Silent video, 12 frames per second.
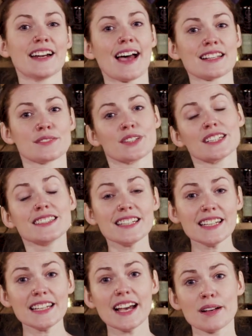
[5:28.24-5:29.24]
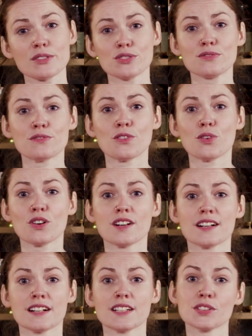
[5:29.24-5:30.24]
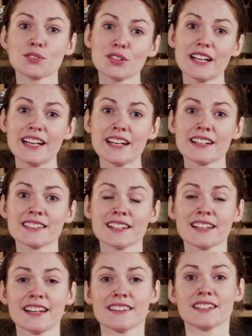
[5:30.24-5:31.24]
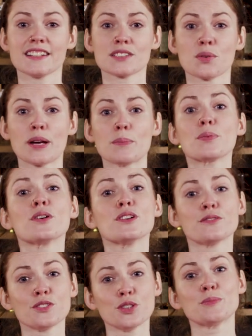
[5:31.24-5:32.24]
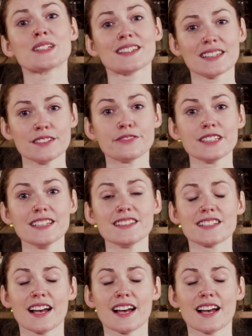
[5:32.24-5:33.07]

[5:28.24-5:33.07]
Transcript: And as for the tea, I'm going for Earl Grey because I like that it's quite perfumed and lifted.